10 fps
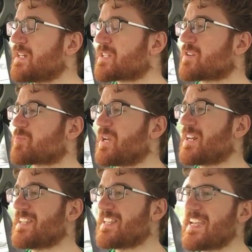So it's
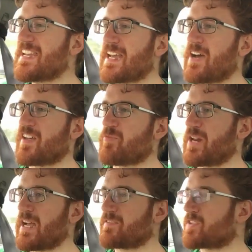been a year now that I've
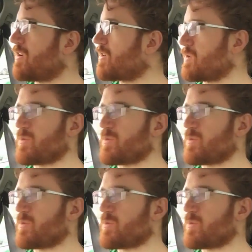been out of target,